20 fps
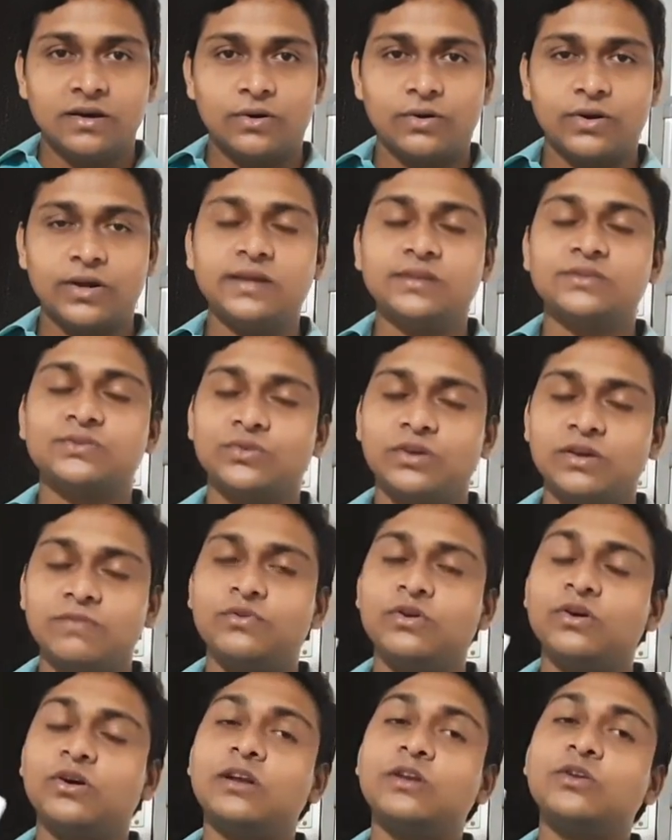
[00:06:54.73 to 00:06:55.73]
okay, so
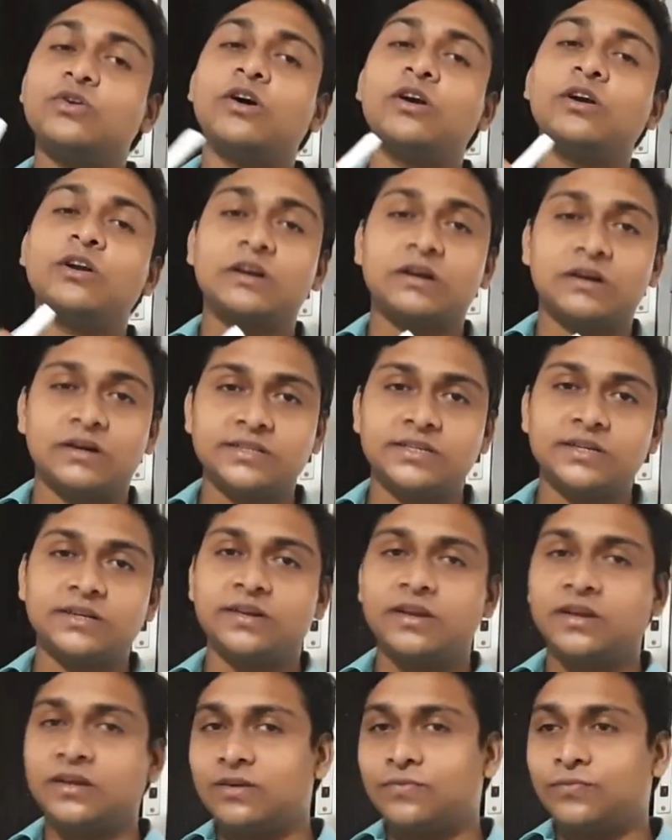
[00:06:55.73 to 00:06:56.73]
if you are not
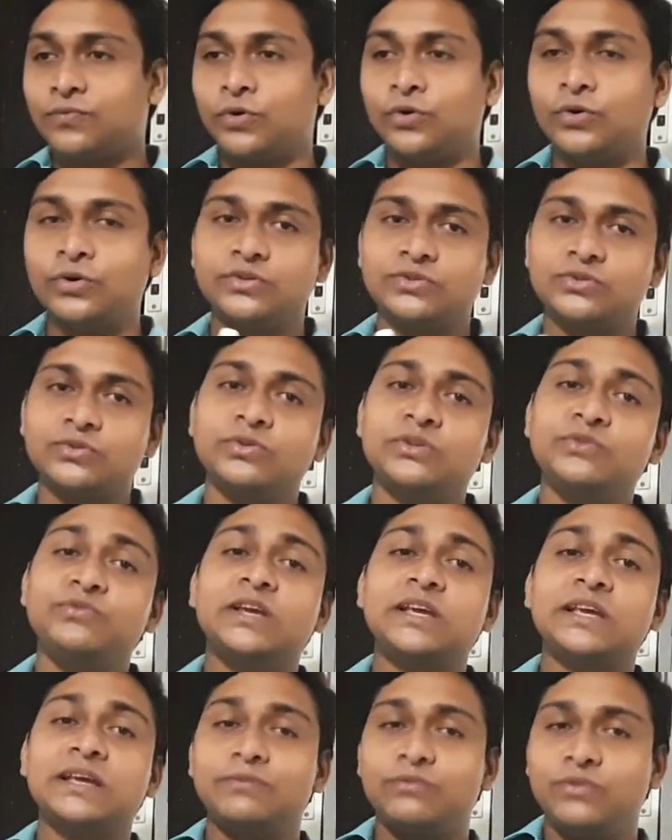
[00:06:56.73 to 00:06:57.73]
considering the 4, so
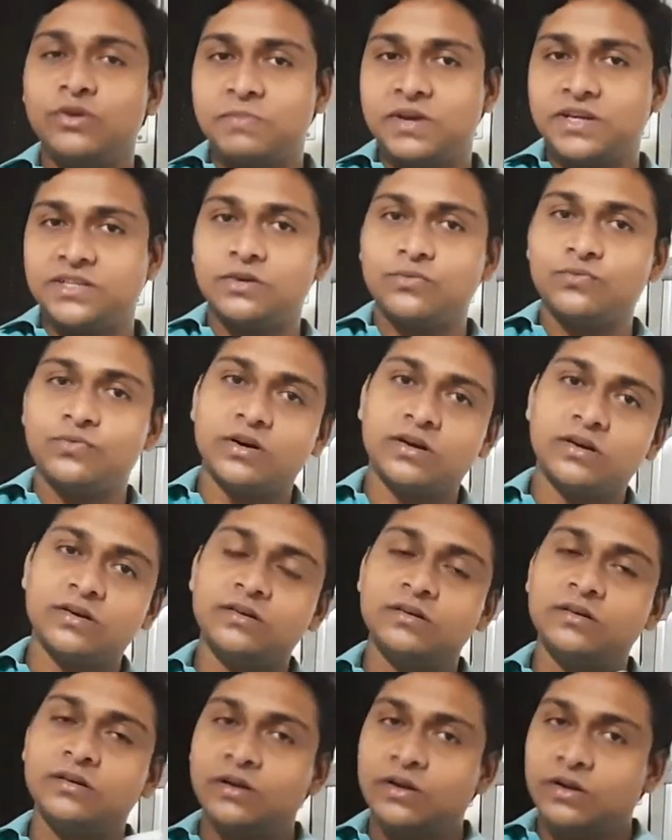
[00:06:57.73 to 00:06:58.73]
we measure
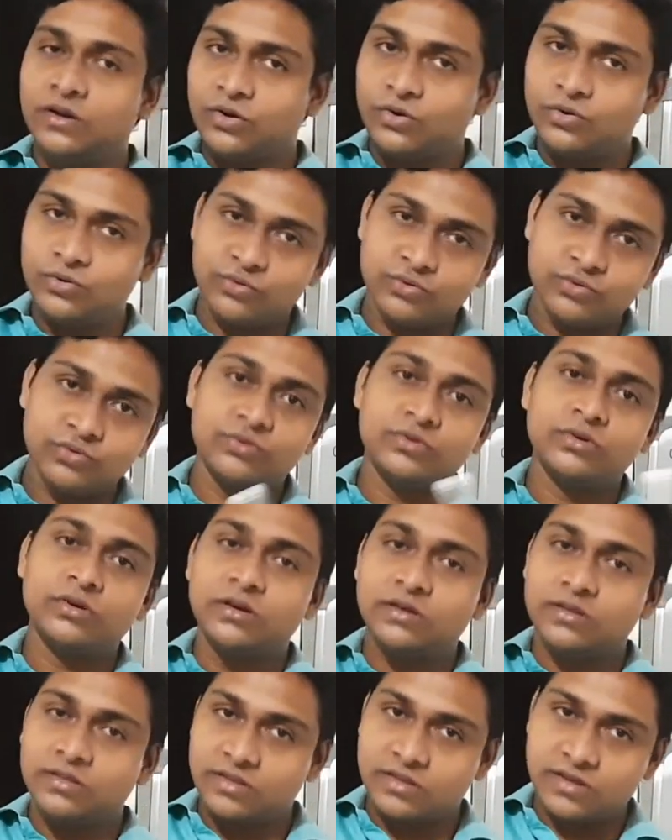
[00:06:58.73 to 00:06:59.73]
1,
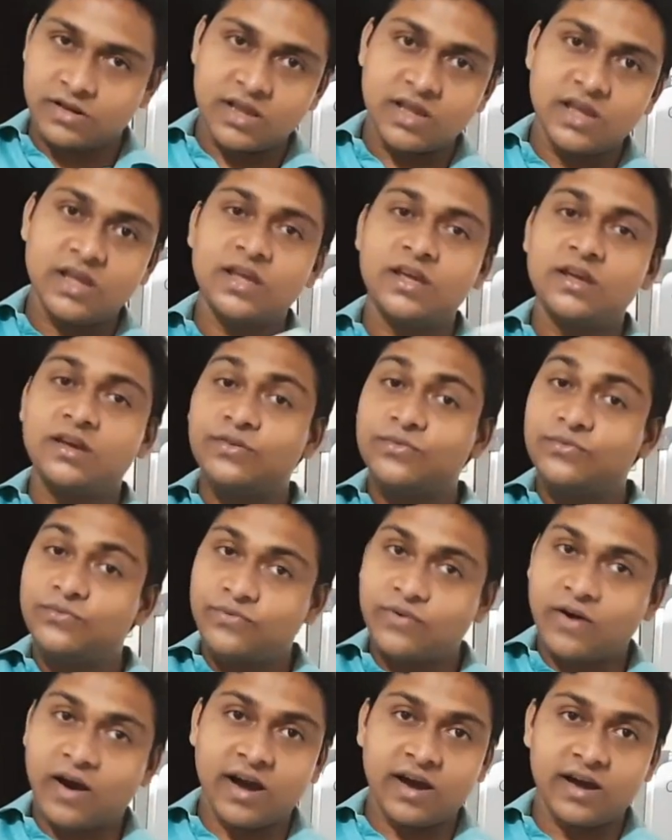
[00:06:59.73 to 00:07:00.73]
2, 3,
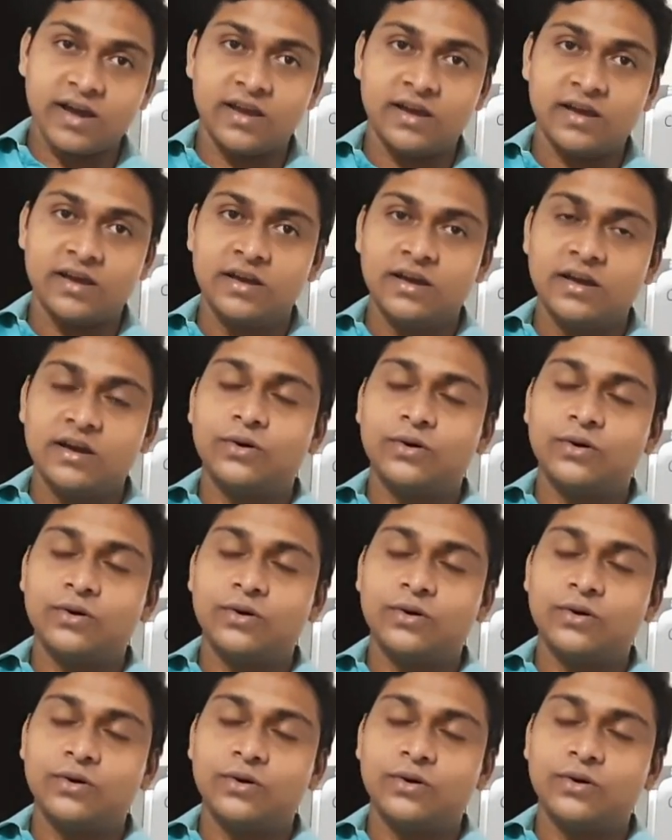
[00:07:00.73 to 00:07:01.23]
5.